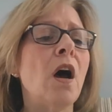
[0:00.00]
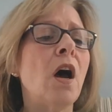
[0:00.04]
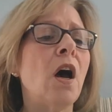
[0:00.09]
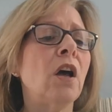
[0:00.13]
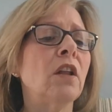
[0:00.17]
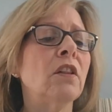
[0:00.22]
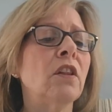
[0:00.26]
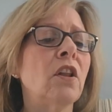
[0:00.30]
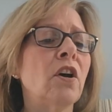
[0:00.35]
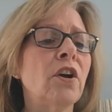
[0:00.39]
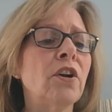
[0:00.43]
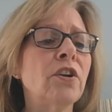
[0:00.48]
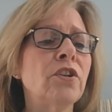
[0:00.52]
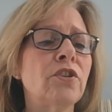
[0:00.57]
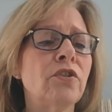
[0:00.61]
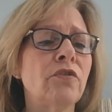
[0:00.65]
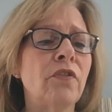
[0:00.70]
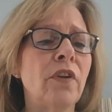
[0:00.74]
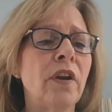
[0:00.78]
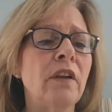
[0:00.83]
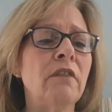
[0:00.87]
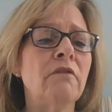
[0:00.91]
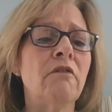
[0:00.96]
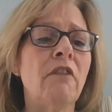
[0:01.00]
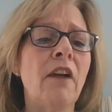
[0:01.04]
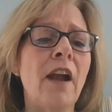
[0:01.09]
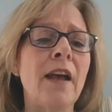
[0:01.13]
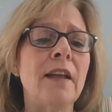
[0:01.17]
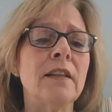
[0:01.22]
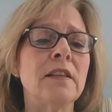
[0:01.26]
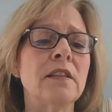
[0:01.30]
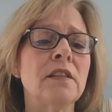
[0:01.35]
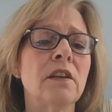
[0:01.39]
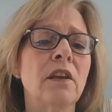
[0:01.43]
A large gray
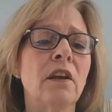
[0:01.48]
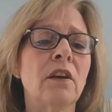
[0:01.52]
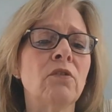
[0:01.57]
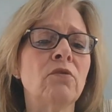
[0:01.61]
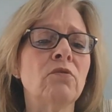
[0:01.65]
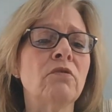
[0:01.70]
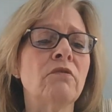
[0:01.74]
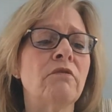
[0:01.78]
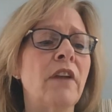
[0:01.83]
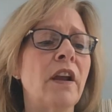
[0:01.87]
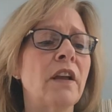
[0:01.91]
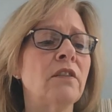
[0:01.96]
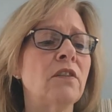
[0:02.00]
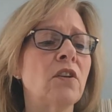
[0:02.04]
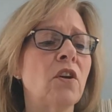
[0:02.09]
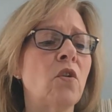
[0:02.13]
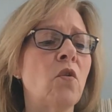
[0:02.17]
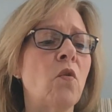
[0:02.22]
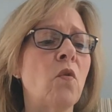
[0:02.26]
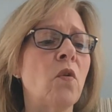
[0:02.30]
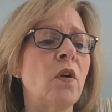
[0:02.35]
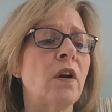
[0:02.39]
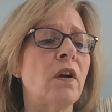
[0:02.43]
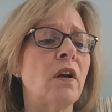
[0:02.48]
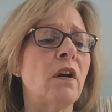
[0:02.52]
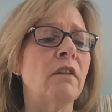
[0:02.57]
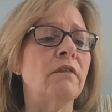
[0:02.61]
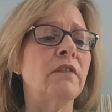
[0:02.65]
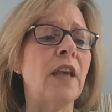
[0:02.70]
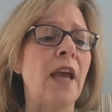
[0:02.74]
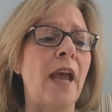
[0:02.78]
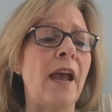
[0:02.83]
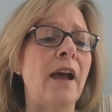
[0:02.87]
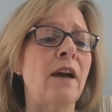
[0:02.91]
rat scuttled around the corner
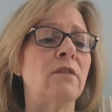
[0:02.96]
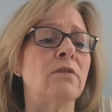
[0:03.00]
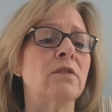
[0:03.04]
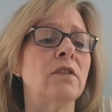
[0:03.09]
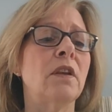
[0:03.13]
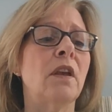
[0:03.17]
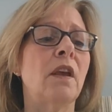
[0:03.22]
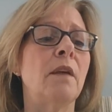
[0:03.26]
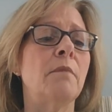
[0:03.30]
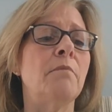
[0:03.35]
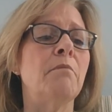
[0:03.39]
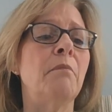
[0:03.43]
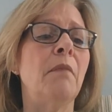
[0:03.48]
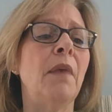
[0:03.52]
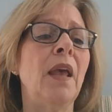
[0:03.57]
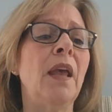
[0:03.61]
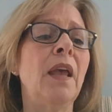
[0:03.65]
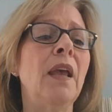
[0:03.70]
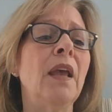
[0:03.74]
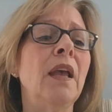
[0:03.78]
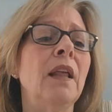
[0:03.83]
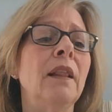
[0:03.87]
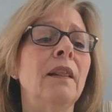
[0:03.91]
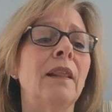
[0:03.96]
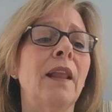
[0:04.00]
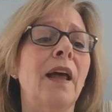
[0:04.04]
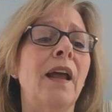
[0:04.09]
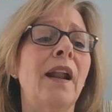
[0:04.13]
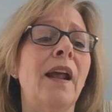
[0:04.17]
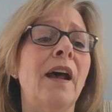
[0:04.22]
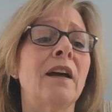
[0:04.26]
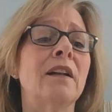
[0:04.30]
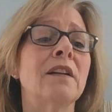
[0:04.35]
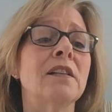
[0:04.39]
of the house, and Meg let
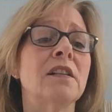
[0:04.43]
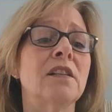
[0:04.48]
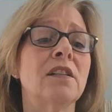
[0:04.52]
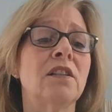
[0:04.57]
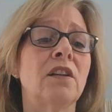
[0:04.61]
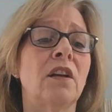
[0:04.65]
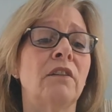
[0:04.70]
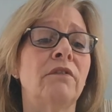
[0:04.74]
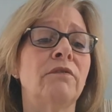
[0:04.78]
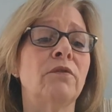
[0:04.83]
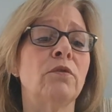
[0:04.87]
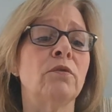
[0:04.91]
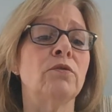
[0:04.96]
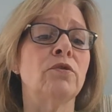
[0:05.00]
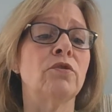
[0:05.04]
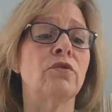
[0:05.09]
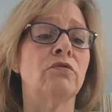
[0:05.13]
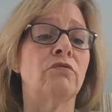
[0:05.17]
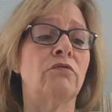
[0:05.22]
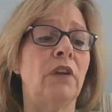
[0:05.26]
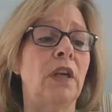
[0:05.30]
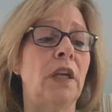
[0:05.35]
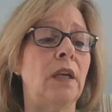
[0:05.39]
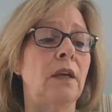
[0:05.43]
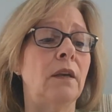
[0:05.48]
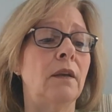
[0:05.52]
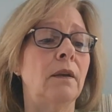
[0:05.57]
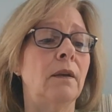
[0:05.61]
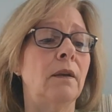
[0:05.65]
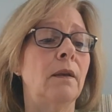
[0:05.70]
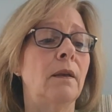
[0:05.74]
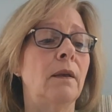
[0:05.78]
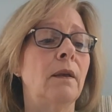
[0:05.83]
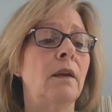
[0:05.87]
out a stifled shriek.
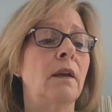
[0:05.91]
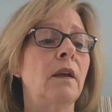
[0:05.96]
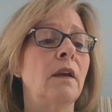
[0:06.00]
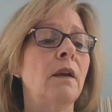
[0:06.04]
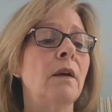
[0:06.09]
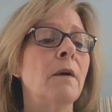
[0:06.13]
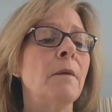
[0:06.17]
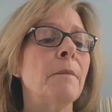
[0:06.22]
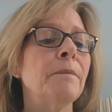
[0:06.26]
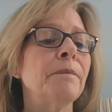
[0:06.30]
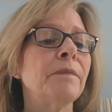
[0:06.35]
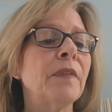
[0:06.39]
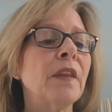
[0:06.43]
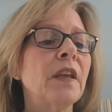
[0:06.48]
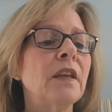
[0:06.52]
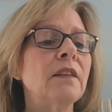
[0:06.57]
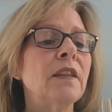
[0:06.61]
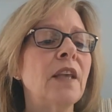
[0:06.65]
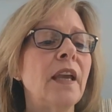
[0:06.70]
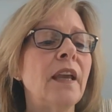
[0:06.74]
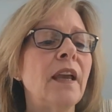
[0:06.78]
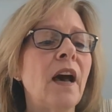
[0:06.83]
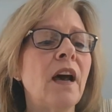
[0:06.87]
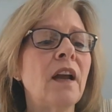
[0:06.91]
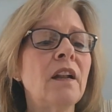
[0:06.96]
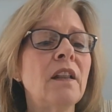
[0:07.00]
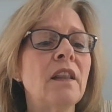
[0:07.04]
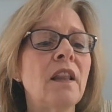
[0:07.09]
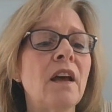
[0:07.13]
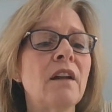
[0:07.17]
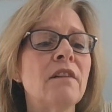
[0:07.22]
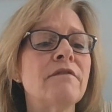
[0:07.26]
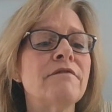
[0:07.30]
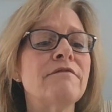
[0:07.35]
They got a
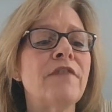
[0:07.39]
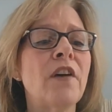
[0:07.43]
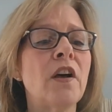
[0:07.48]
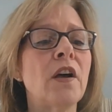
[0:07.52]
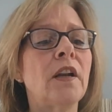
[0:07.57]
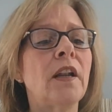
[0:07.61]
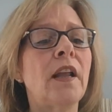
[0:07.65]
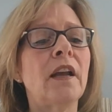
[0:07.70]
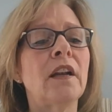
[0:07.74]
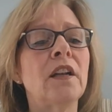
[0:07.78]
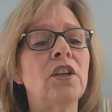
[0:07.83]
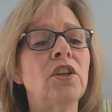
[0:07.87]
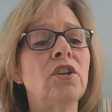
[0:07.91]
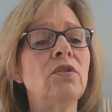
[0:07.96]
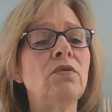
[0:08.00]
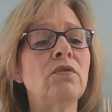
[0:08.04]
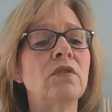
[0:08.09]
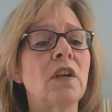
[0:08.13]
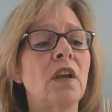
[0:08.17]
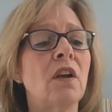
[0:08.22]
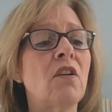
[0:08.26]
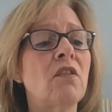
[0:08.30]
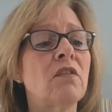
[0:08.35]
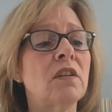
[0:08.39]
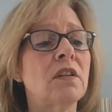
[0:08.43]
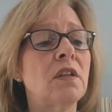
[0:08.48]
lot of fun out of using all the